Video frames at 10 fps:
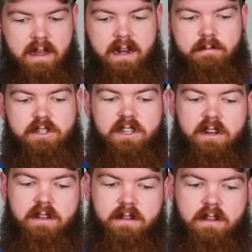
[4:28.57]
and I'm just
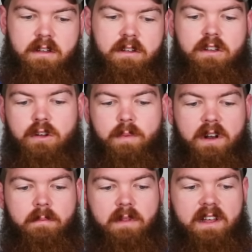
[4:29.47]
gonna, you know,
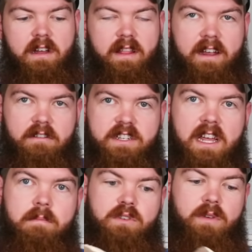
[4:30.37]
put a, a layer of
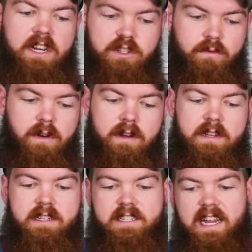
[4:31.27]
tape between each
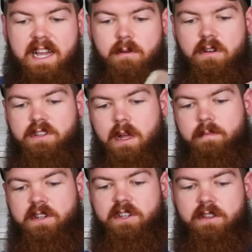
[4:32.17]
one, stack them all on
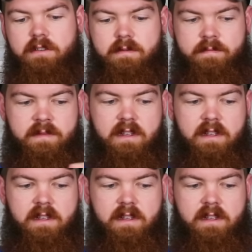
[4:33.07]
top of each other,